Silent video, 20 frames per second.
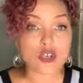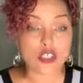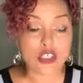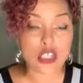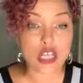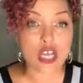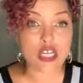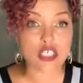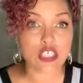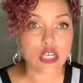
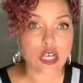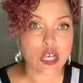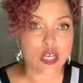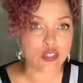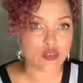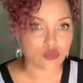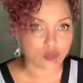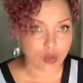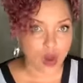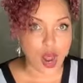association
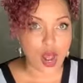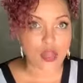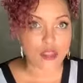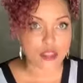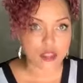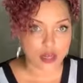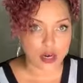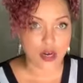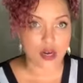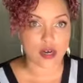has
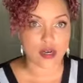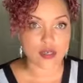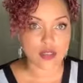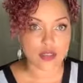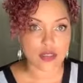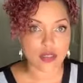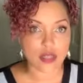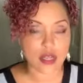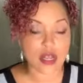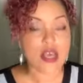rock
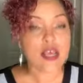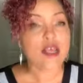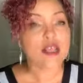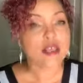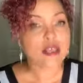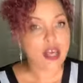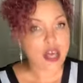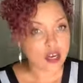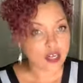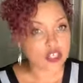stars
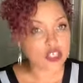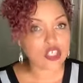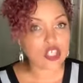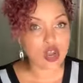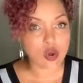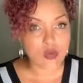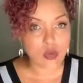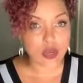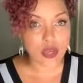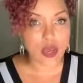that are
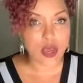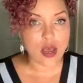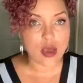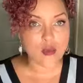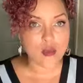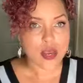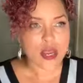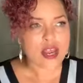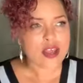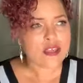showing
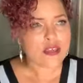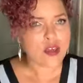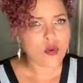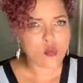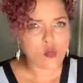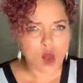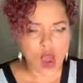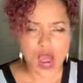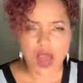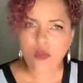up,
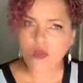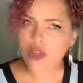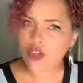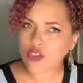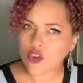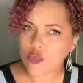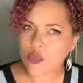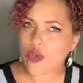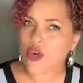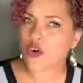then why
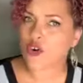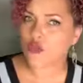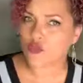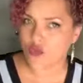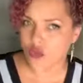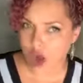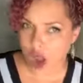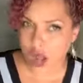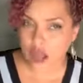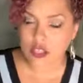wouldn't you put a
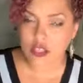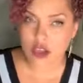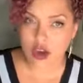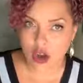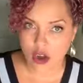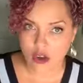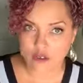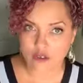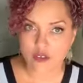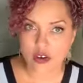rock
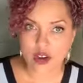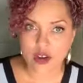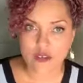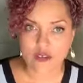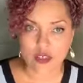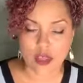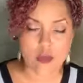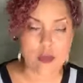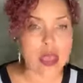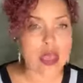star in
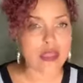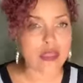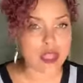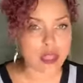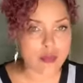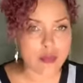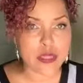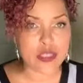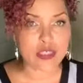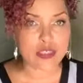front of them?
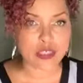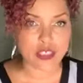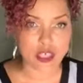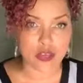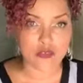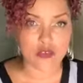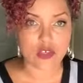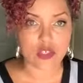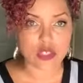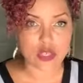And let me just
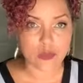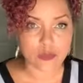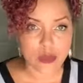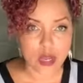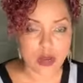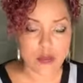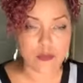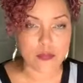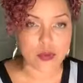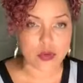give you
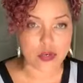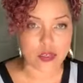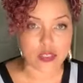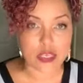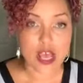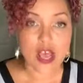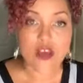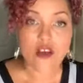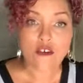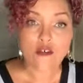some
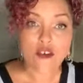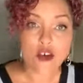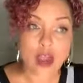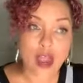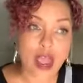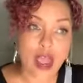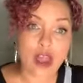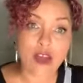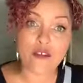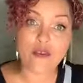numbers.
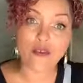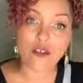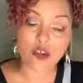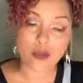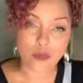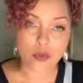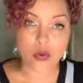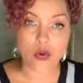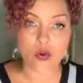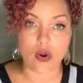For
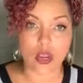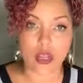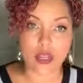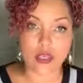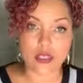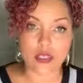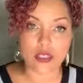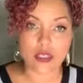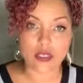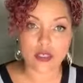every
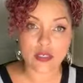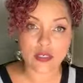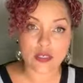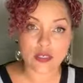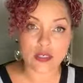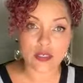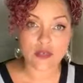point